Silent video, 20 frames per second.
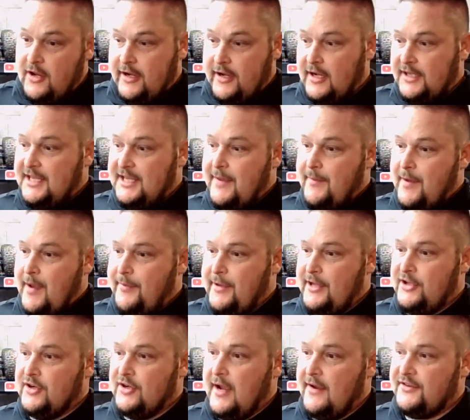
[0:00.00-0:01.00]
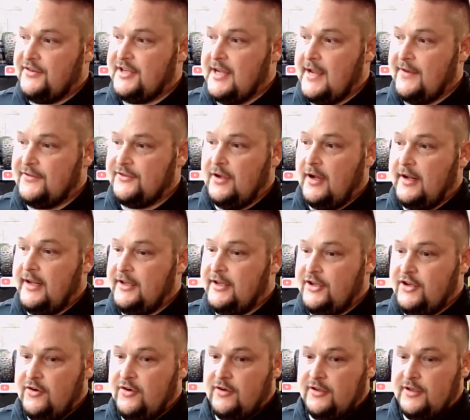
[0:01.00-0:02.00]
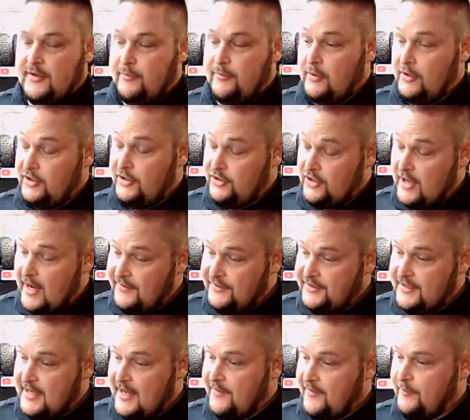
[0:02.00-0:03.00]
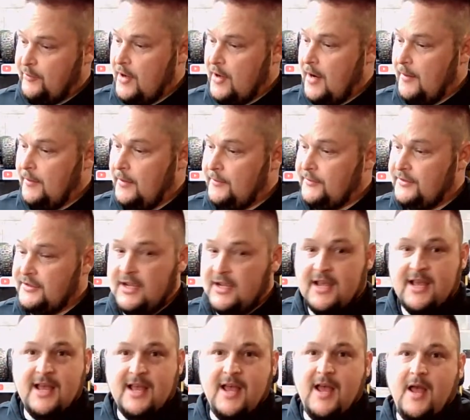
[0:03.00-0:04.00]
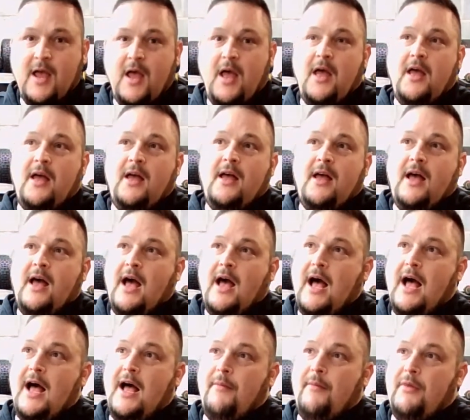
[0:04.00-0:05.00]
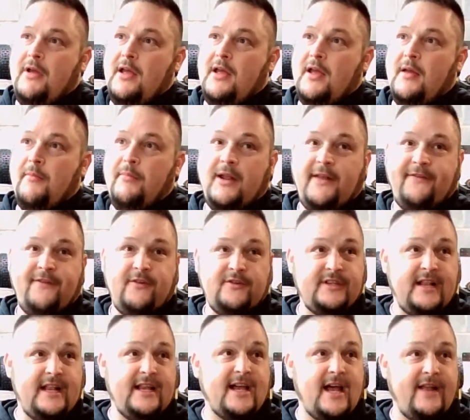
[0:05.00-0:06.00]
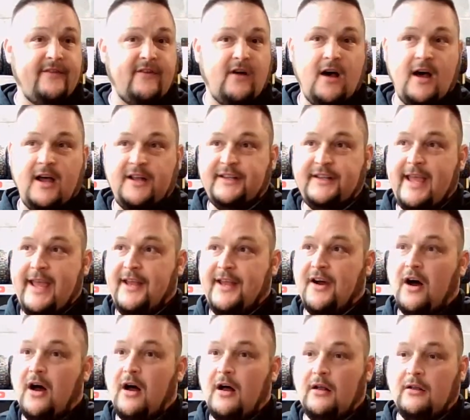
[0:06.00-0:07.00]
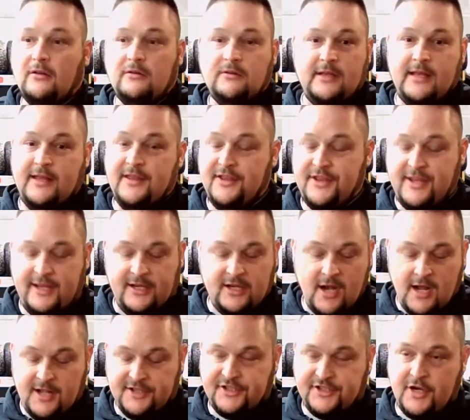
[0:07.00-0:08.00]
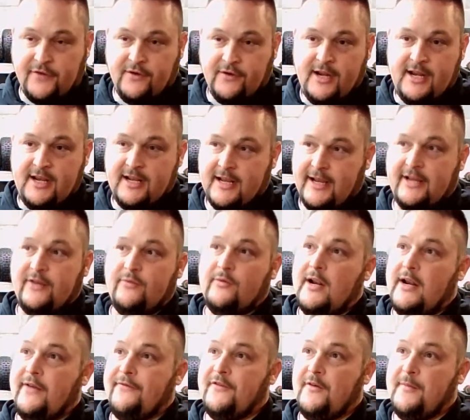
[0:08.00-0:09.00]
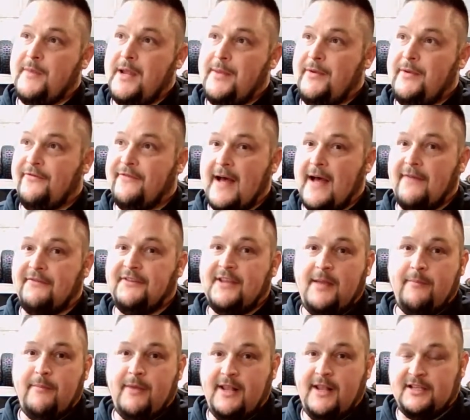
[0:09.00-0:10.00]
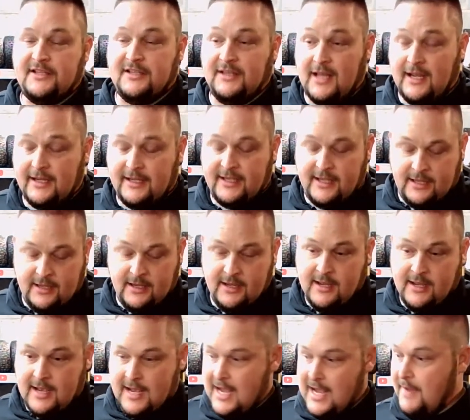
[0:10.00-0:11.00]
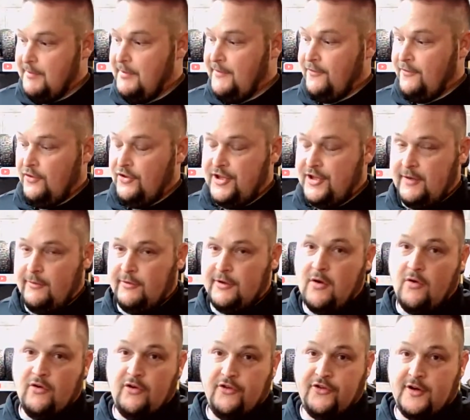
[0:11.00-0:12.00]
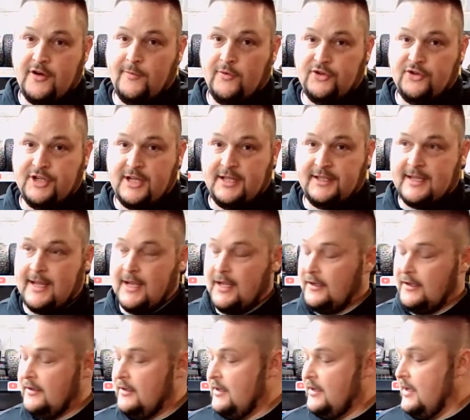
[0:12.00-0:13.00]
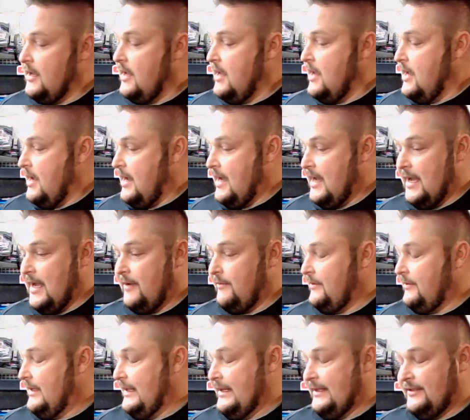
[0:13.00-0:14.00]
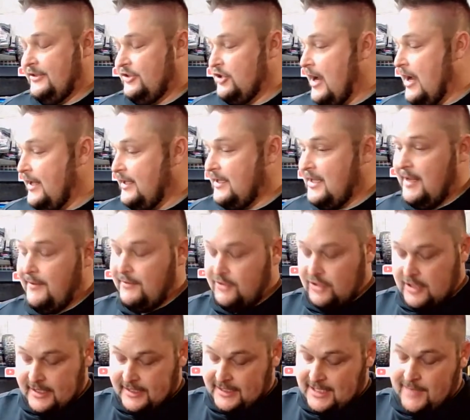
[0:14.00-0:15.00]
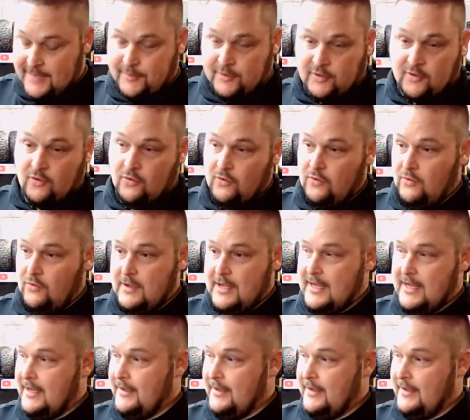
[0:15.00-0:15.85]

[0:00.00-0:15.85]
know, I got the MIP drive shafts on it and cured the drive shaft problems. But if it was any kind of a hot day at all, the thing constantly overheated. I could run it for maybe 5-10 minutes, lucky, before the thing would go into thermal shutdown. And trying to keep it cool.